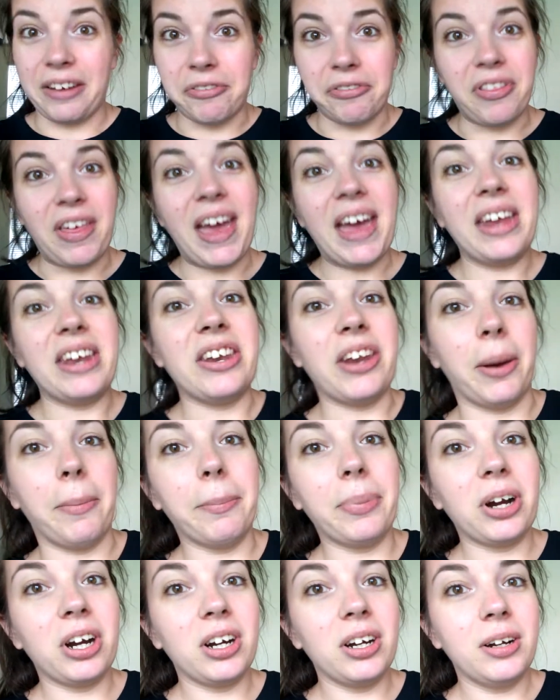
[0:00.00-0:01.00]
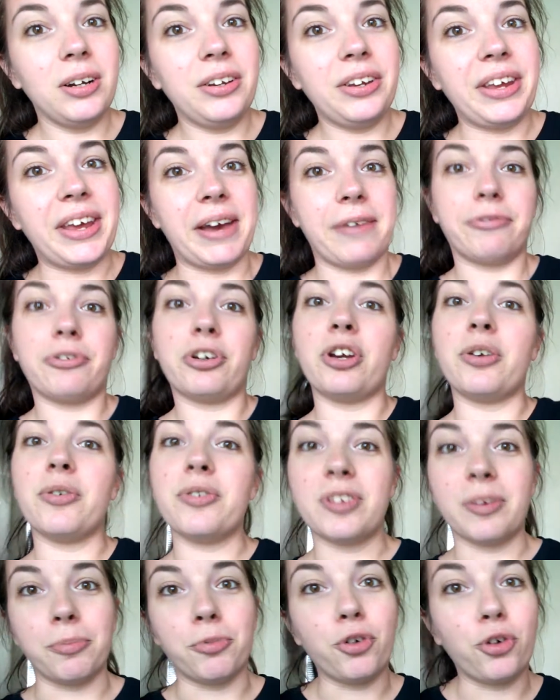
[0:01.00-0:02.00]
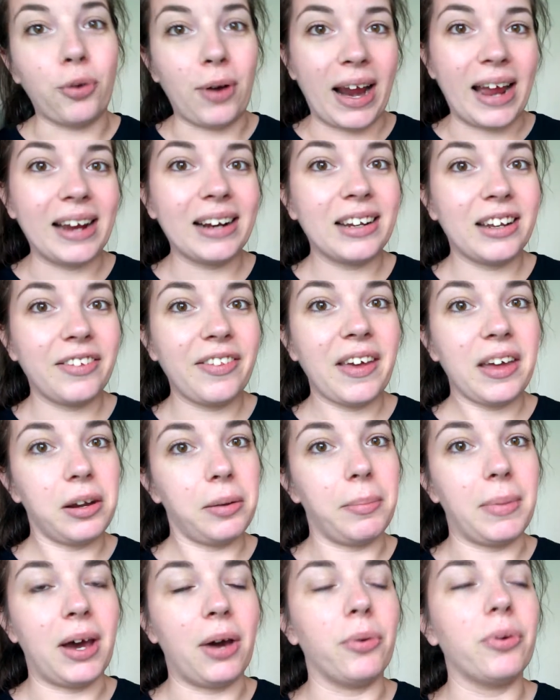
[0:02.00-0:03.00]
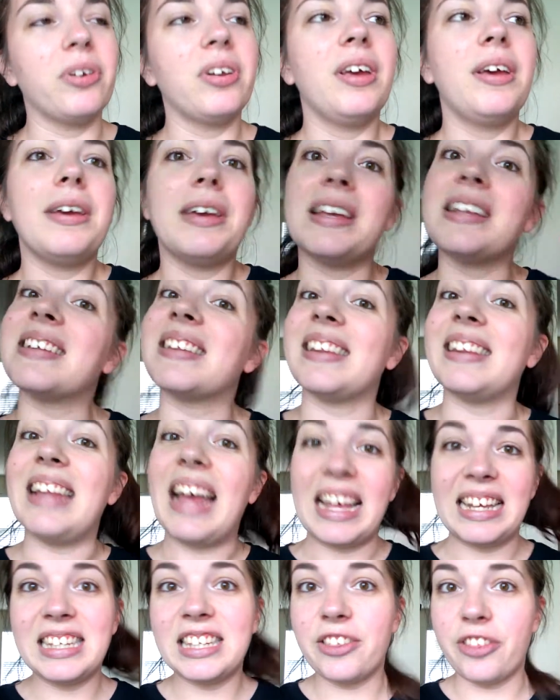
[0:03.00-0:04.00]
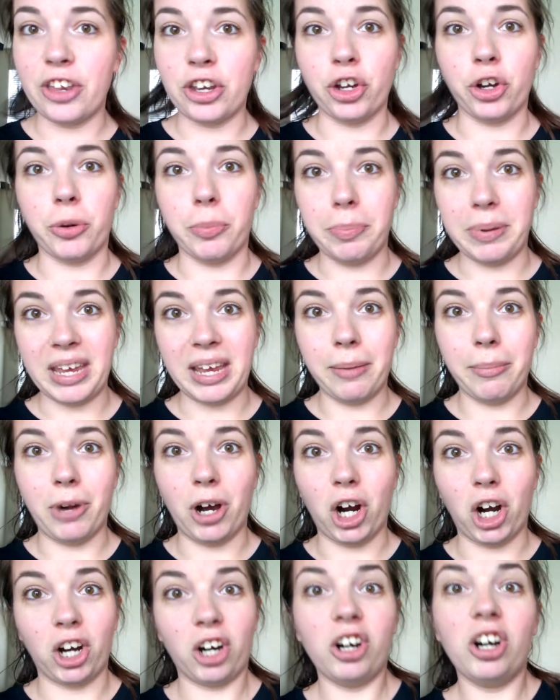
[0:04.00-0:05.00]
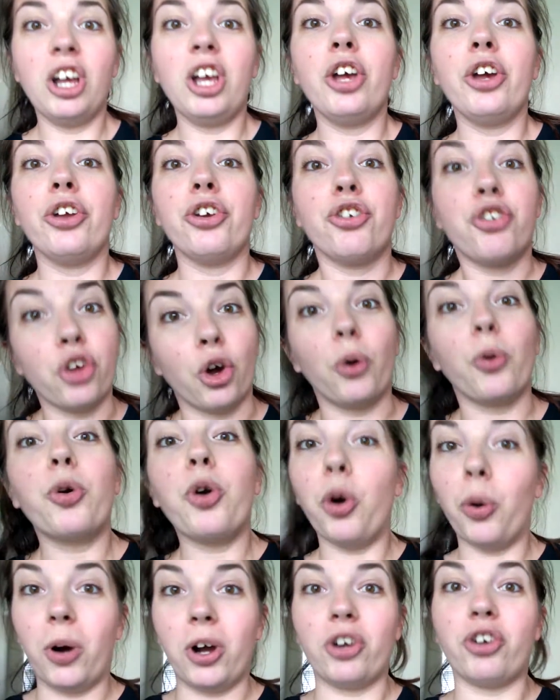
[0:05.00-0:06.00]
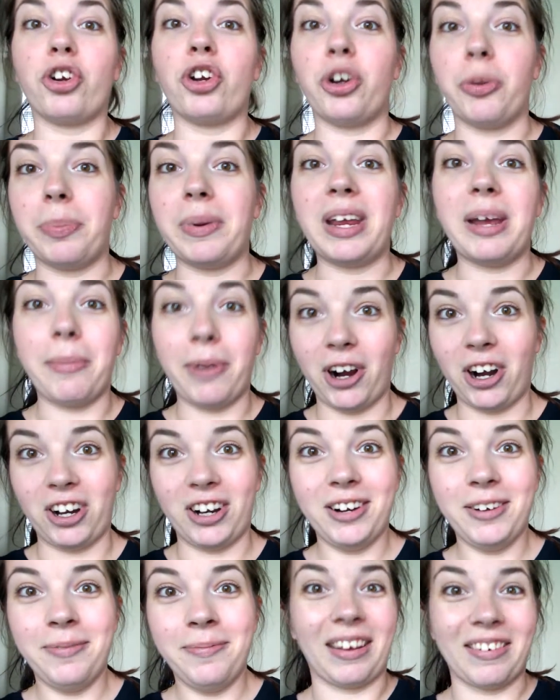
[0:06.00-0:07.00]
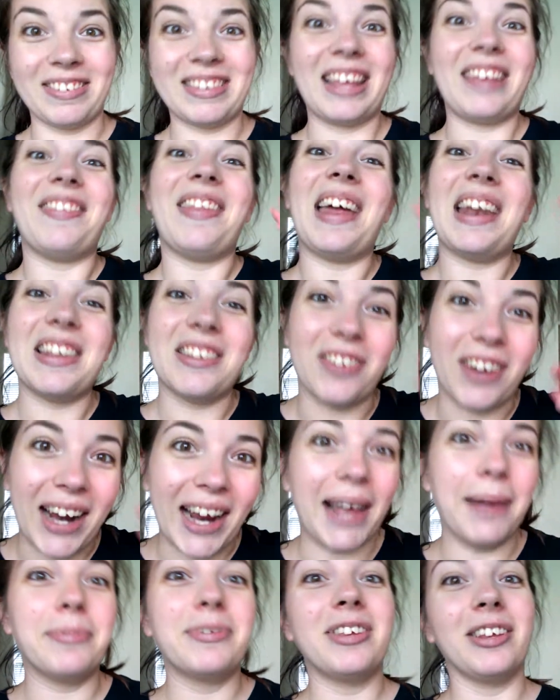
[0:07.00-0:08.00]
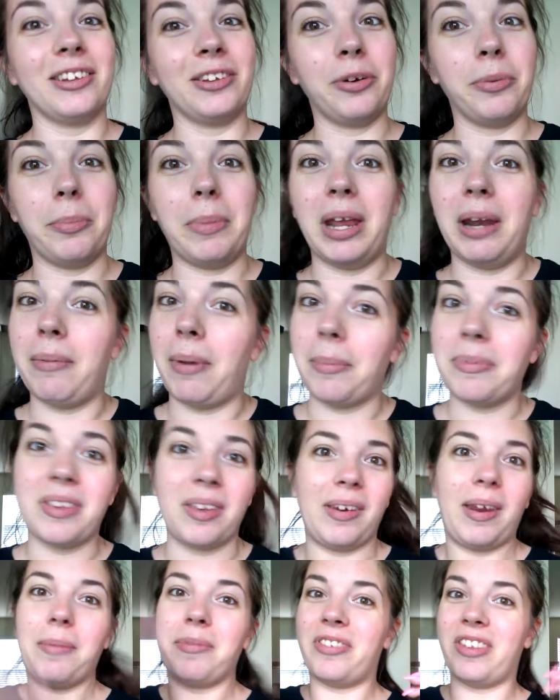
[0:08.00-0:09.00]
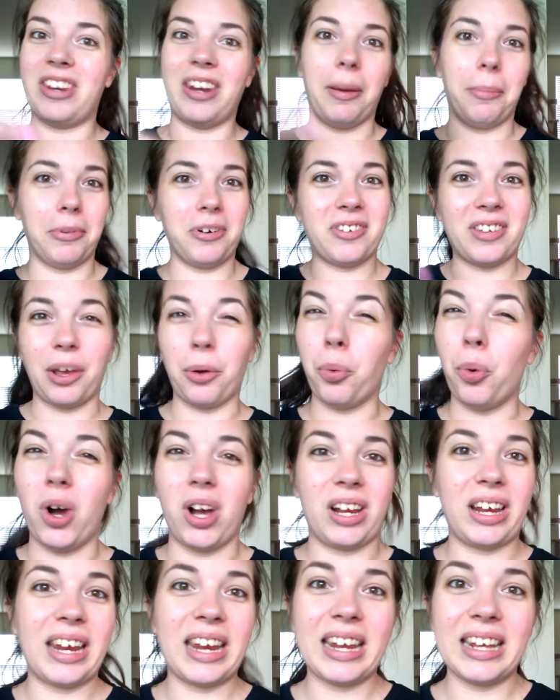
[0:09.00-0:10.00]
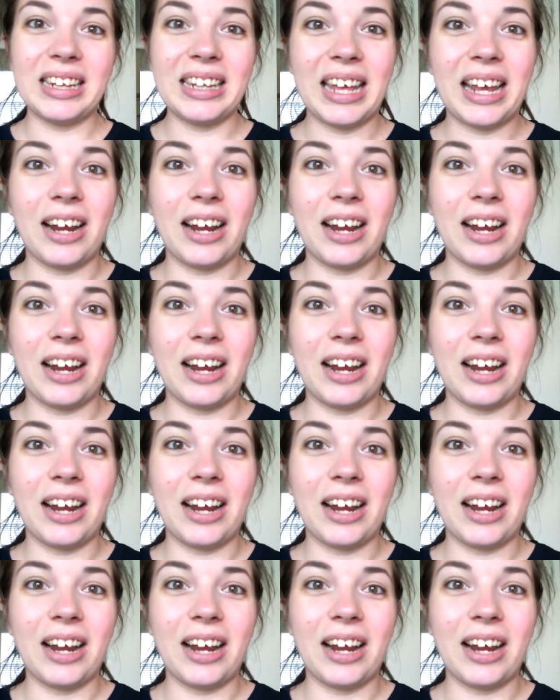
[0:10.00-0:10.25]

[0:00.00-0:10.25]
If that number, after you subtract that amount, is less than your BMR, don't go under your BMR. Like I said, that is your absolute minimum. Sometimes the numbers get wonky in